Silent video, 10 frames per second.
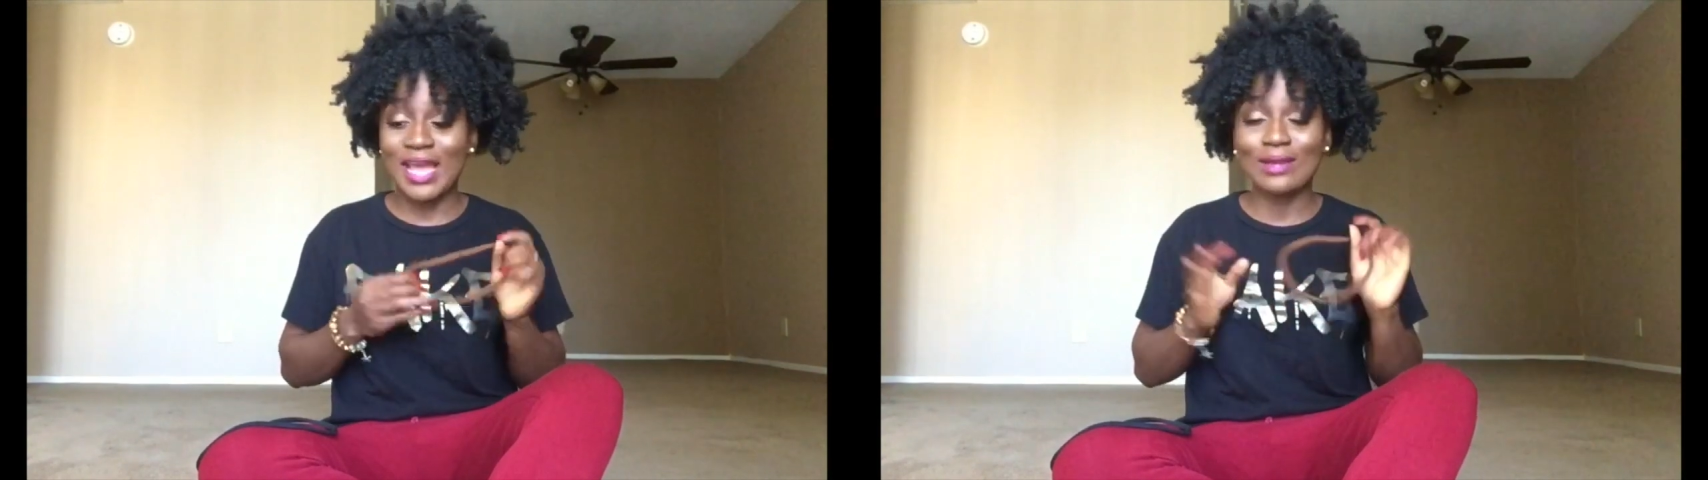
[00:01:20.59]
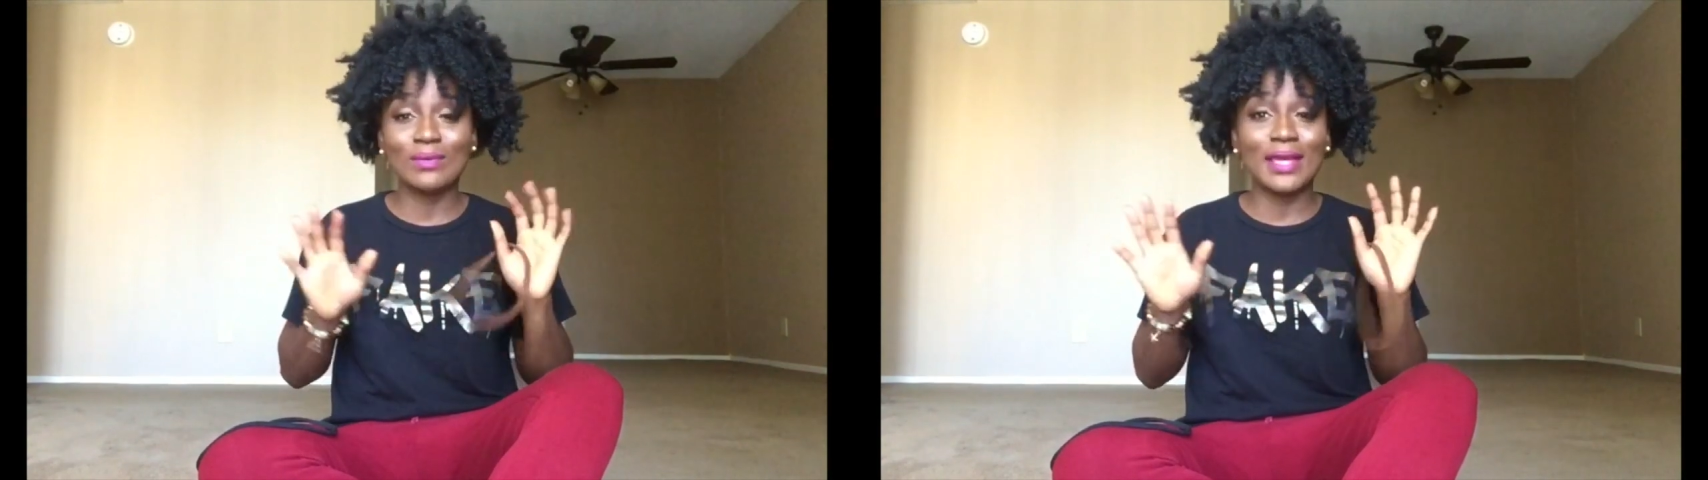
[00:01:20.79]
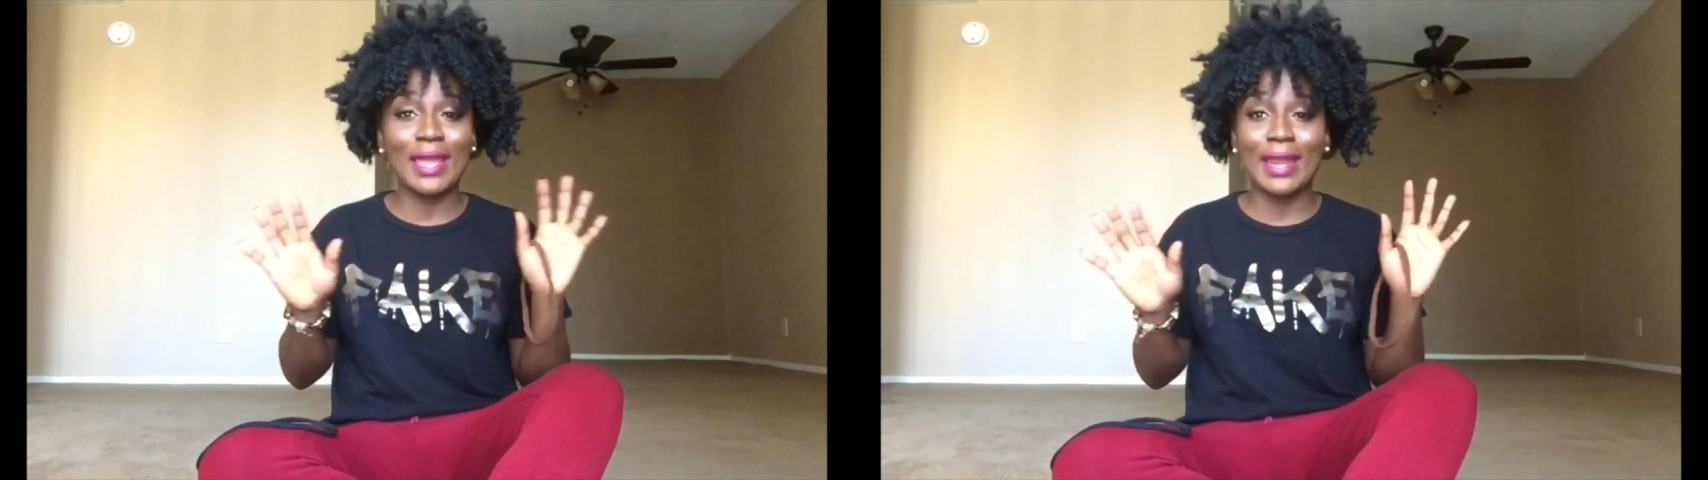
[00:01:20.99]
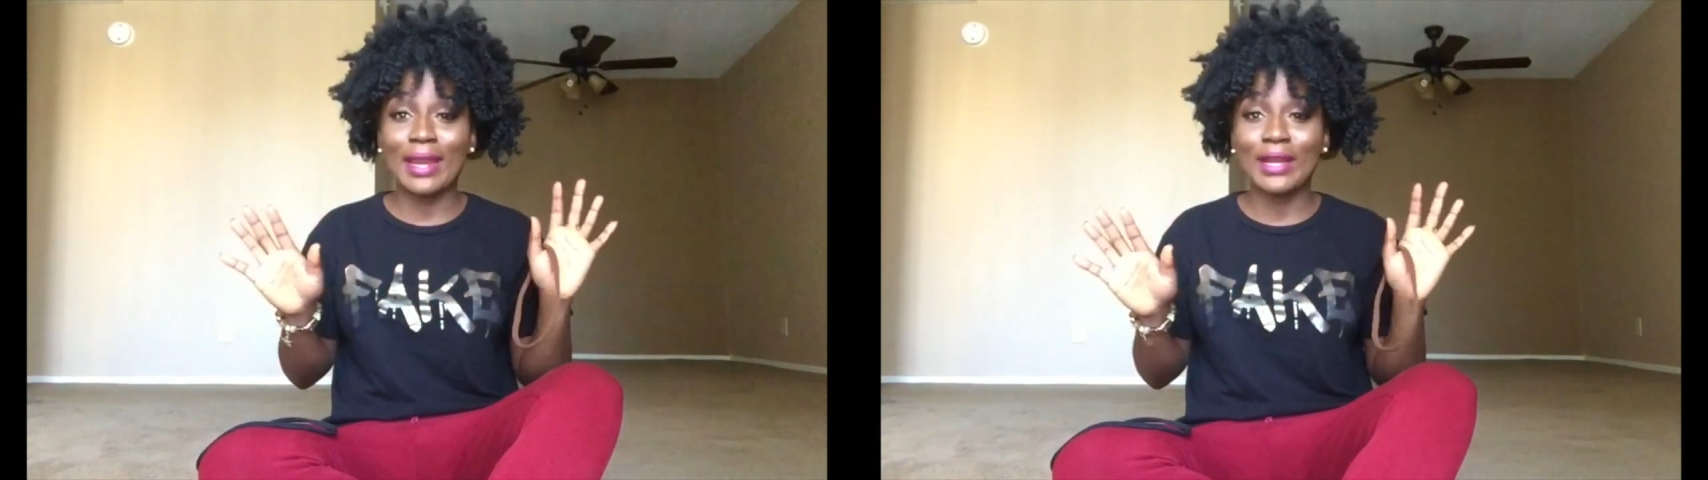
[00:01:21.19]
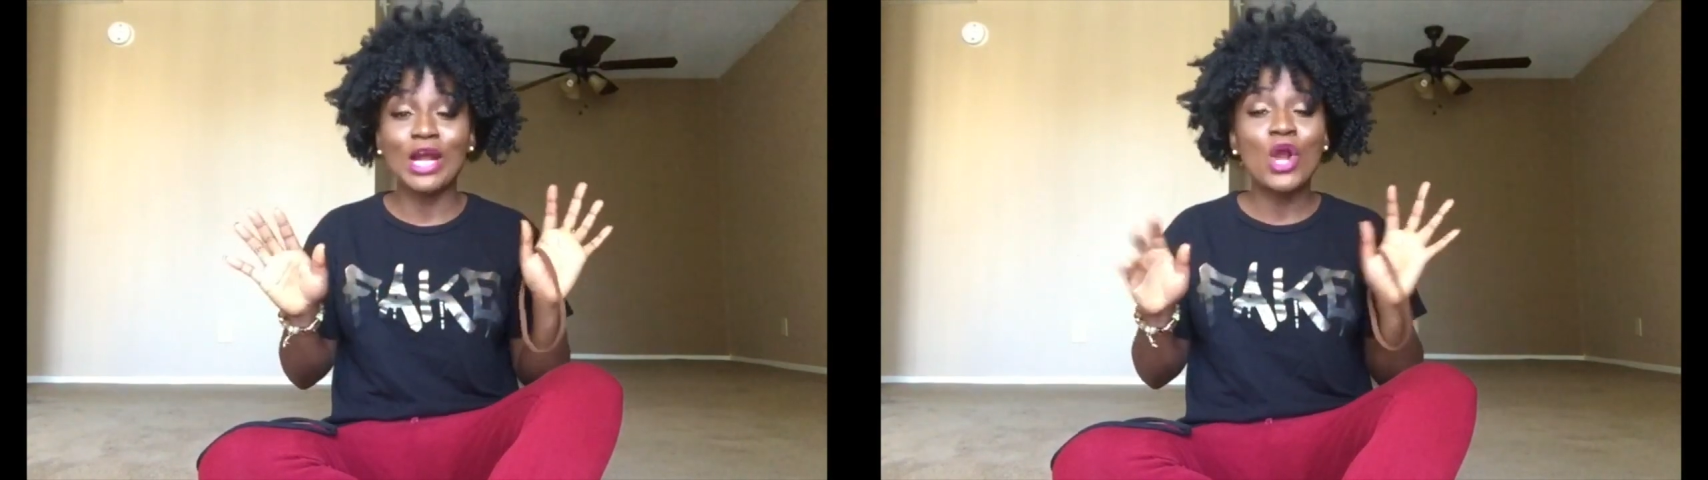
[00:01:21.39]
I don't
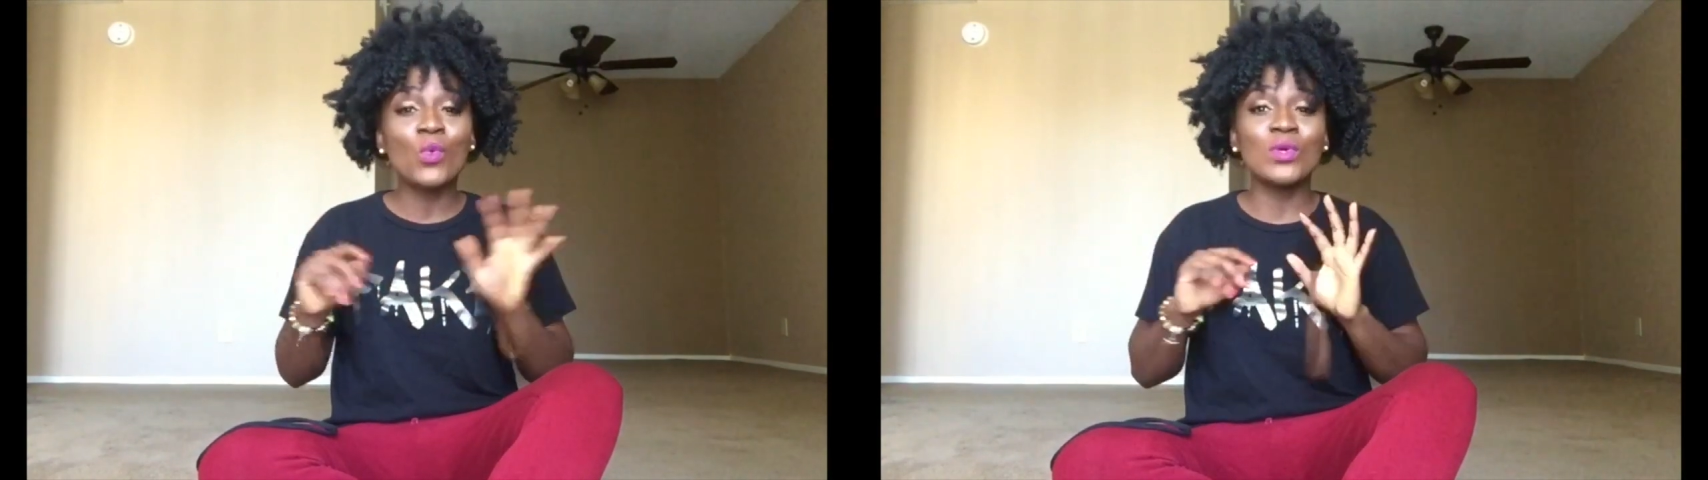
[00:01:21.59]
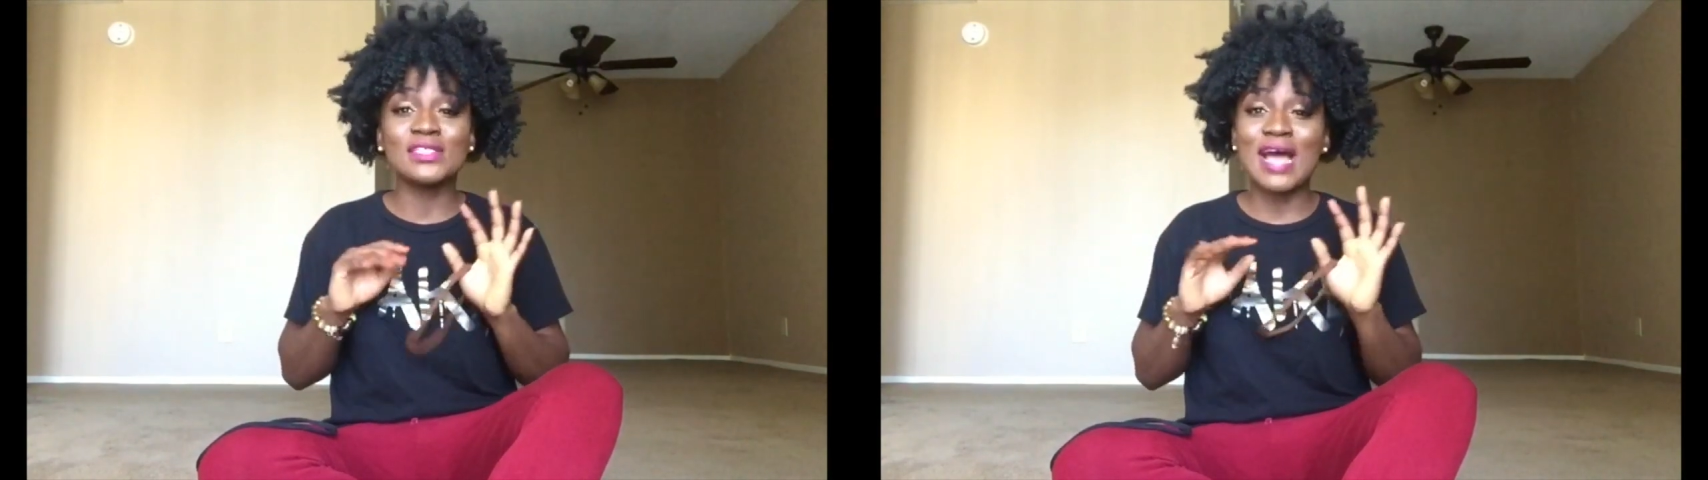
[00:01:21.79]
care what